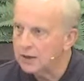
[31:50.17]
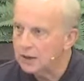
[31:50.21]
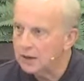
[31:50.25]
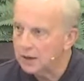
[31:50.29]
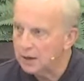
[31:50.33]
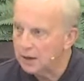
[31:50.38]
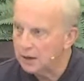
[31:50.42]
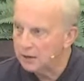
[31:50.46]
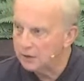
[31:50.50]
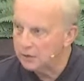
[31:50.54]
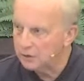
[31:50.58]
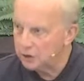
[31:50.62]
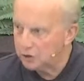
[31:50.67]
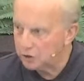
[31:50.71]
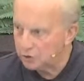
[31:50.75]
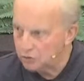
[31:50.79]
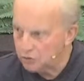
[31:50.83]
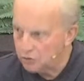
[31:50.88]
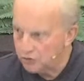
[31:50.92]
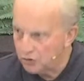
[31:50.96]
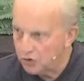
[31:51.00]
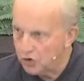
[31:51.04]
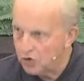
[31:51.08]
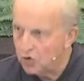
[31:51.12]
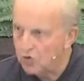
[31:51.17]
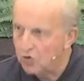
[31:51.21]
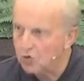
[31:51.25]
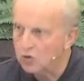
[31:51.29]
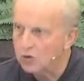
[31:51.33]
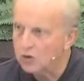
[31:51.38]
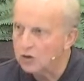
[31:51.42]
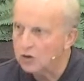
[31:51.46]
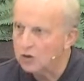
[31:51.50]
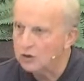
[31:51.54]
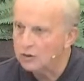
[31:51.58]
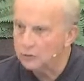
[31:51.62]
of the
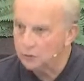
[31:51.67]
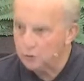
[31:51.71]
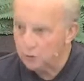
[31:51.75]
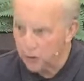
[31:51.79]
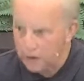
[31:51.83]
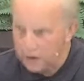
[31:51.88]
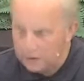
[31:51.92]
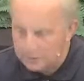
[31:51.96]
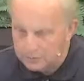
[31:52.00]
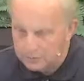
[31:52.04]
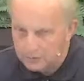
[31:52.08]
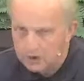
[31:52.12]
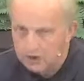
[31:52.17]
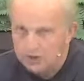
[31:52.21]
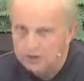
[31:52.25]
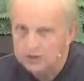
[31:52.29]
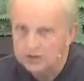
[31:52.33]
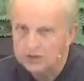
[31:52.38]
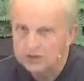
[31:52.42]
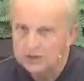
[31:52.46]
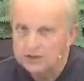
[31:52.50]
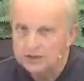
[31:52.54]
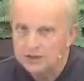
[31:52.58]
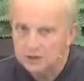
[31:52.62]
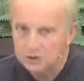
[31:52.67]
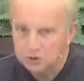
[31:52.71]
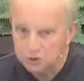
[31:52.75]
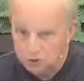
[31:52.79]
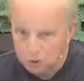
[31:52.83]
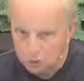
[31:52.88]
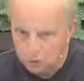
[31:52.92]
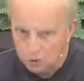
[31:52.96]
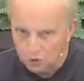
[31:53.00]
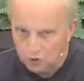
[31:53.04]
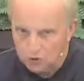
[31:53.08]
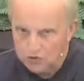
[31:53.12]
control of Great Britain and King
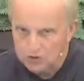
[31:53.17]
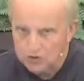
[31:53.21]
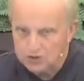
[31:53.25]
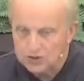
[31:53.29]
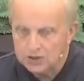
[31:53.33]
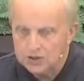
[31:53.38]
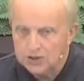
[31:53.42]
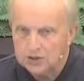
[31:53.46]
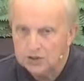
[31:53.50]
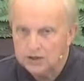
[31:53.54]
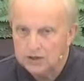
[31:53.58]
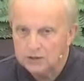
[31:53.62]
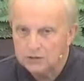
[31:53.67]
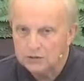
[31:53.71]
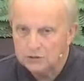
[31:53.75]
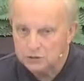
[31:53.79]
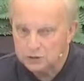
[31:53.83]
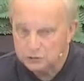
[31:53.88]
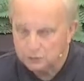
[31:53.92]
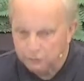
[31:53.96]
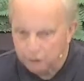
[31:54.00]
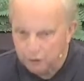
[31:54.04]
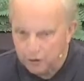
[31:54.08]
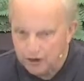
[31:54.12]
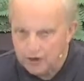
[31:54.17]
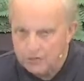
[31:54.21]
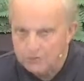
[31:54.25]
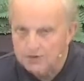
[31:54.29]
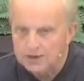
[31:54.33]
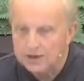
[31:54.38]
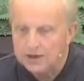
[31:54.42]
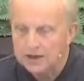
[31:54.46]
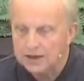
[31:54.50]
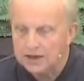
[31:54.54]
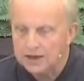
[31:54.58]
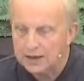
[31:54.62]
George. It was
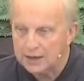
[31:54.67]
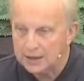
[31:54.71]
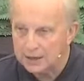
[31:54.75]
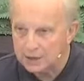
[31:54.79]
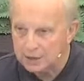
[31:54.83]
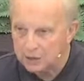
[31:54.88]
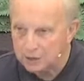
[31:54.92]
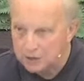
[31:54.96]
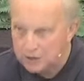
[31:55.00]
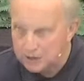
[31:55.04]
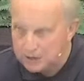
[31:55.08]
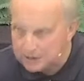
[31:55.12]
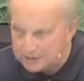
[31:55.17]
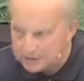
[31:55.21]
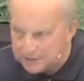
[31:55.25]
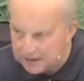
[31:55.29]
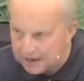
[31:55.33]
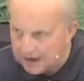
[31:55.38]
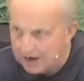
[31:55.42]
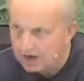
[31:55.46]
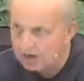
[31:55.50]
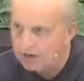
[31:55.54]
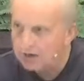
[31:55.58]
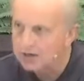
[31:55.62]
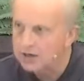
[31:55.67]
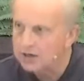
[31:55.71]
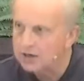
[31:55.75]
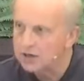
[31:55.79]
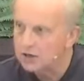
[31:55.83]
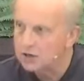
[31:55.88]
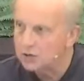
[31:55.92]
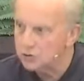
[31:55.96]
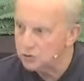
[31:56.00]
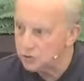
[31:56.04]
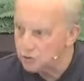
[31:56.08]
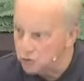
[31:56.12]
framing an
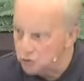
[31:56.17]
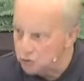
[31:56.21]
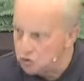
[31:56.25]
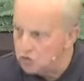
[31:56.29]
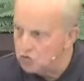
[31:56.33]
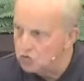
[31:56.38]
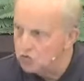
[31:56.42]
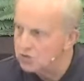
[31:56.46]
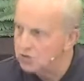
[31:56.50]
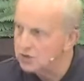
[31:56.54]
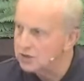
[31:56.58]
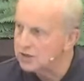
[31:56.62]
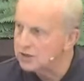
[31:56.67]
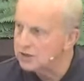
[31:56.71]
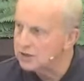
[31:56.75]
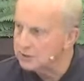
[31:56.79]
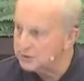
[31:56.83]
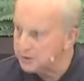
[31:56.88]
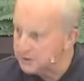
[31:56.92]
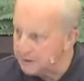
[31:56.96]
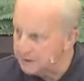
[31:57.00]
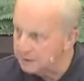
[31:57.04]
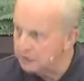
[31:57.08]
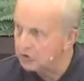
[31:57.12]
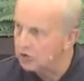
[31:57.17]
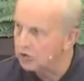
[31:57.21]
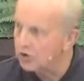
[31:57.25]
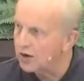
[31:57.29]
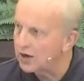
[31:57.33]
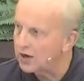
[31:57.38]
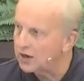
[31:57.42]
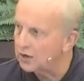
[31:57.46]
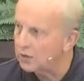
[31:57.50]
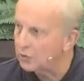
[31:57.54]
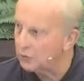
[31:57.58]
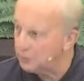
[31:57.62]
entirely new
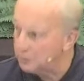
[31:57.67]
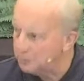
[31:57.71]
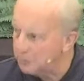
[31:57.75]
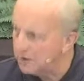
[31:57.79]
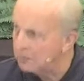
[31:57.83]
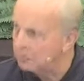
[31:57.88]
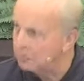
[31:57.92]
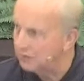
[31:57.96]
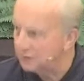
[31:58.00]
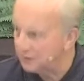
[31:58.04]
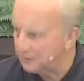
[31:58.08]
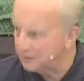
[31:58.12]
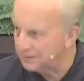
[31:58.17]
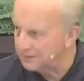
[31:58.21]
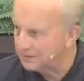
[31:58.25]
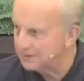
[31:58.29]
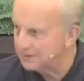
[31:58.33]
democratic republic